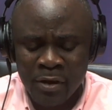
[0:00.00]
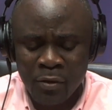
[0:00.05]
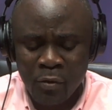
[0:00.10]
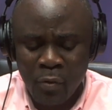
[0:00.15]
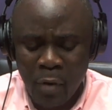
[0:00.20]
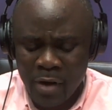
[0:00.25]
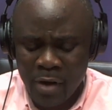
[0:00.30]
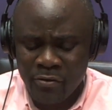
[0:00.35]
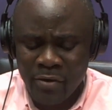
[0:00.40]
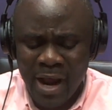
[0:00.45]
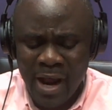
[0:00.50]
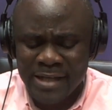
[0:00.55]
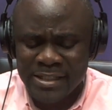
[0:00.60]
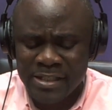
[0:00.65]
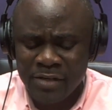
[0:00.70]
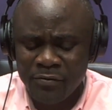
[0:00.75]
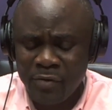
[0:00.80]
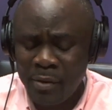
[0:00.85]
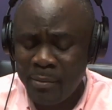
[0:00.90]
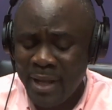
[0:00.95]
quick
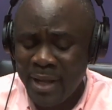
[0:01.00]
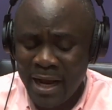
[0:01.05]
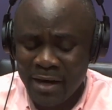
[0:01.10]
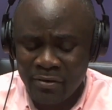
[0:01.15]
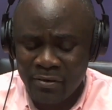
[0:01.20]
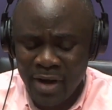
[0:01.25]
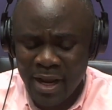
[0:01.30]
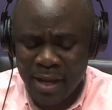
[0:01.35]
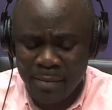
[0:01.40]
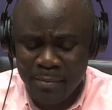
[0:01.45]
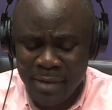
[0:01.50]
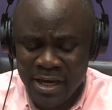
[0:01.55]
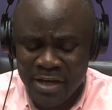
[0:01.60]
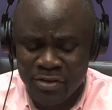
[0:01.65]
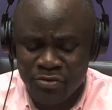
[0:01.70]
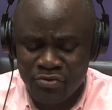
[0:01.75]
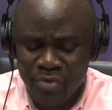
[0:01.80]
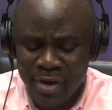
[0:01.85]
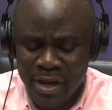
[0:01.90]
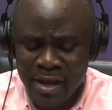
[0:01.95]
reaction from the Agric
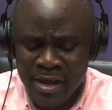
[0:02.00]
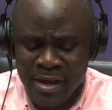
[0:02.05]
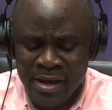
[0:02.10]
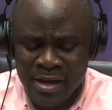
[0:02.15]
Ministry